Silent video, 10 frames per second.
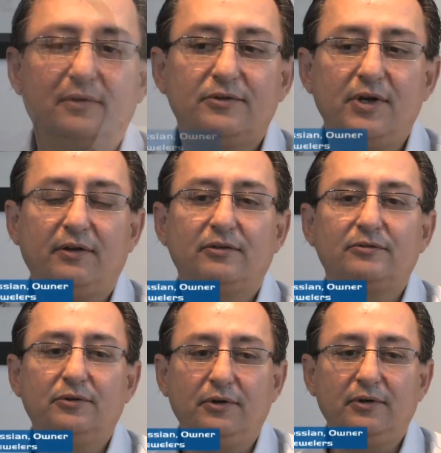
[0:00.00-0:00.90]
She
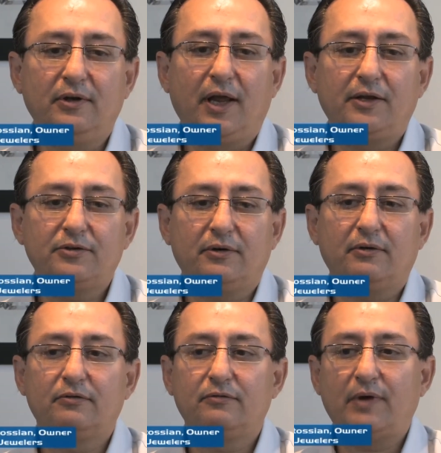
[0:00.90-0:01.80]
understood the nature
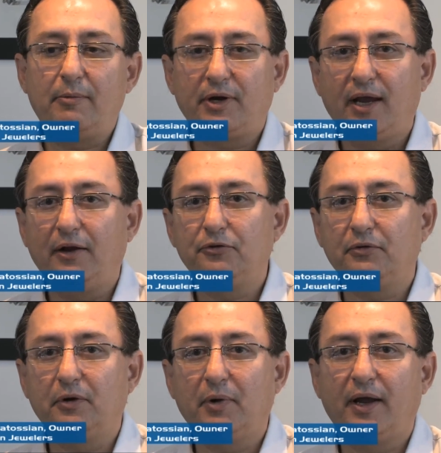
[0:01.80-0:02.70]
of fabricating
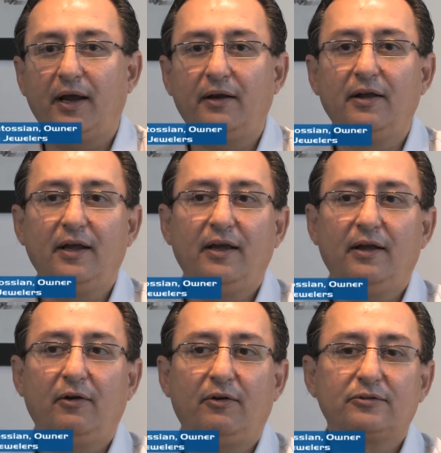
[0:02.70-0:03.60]
jewelry by hand
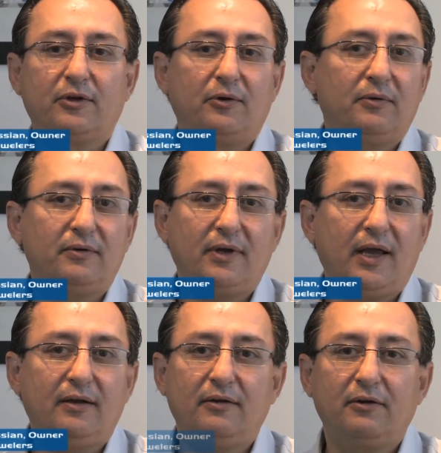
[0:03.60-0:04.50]
and also
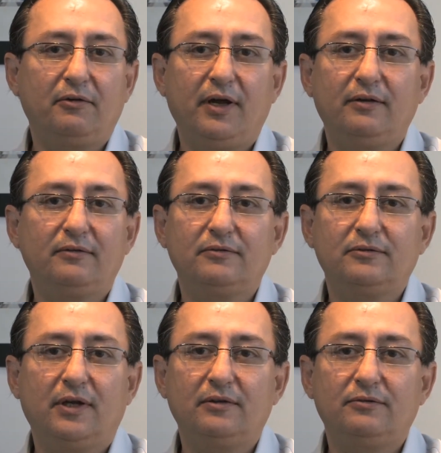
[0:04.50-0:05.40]
had a great
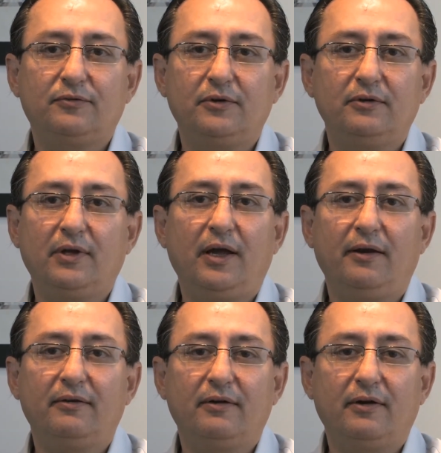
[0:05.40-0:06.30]
sense for
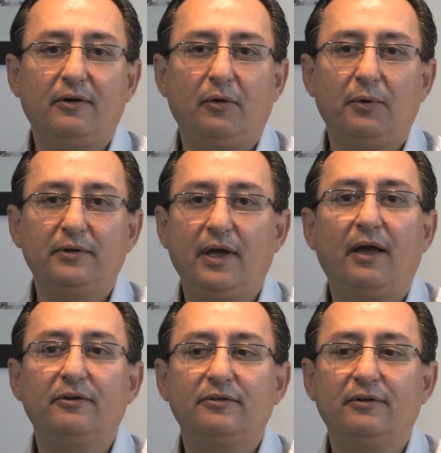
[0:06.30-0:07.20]
design, always
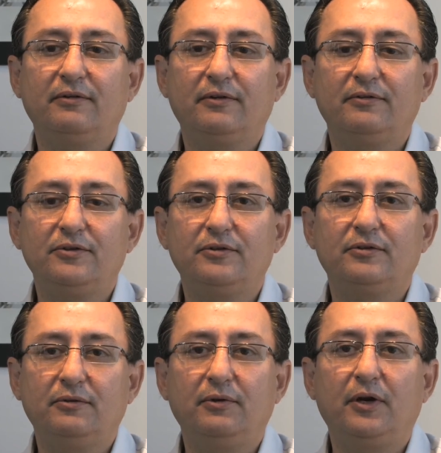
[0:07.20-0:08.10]
has, and she
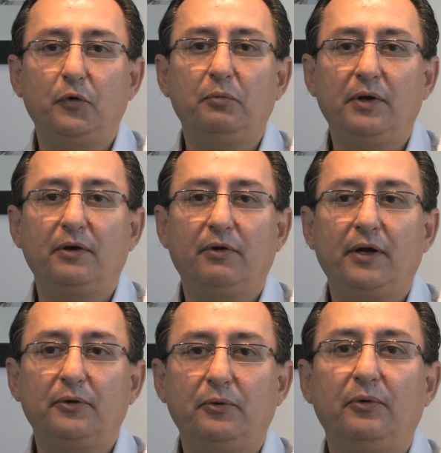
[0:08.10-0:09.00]
just knew that it would be a
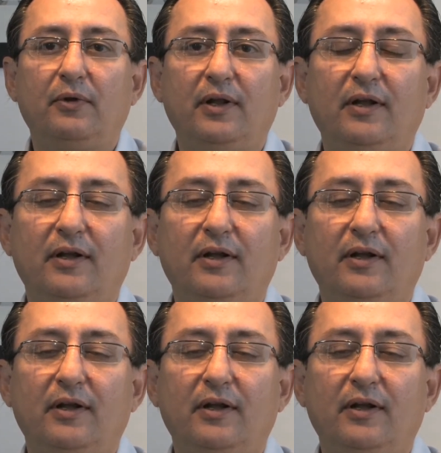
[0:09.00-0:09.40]
great tool.